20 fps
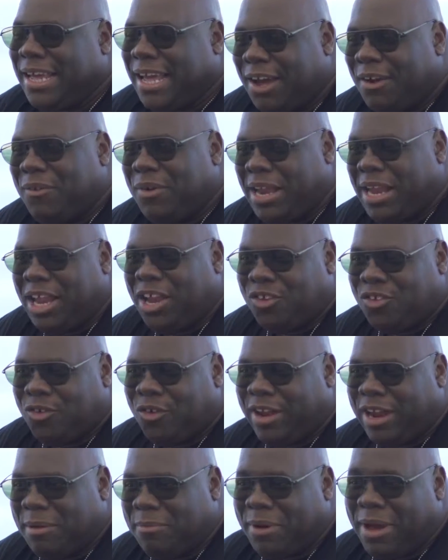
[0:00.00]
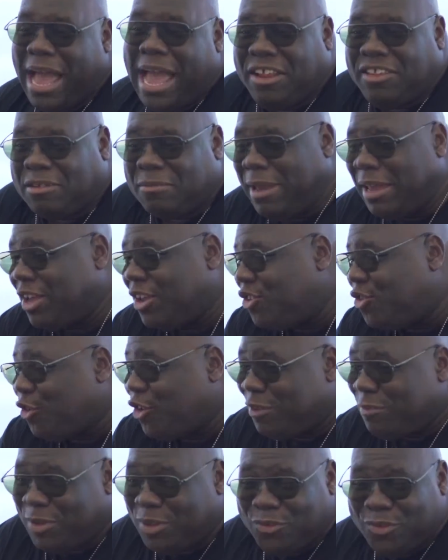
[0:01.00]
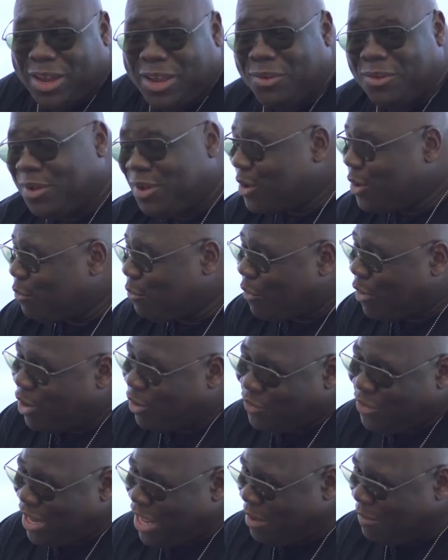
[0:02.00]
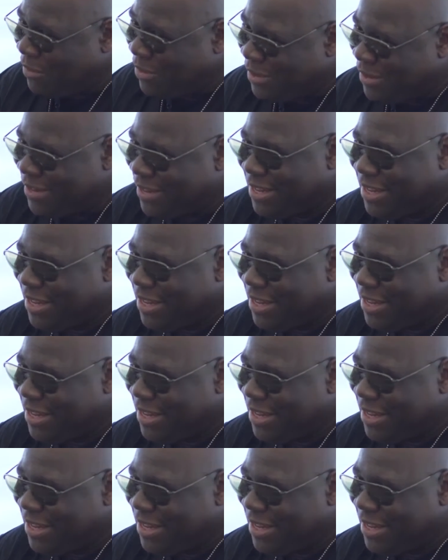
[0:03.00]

I really enjoyed it, but I had to make a choice between one or the other.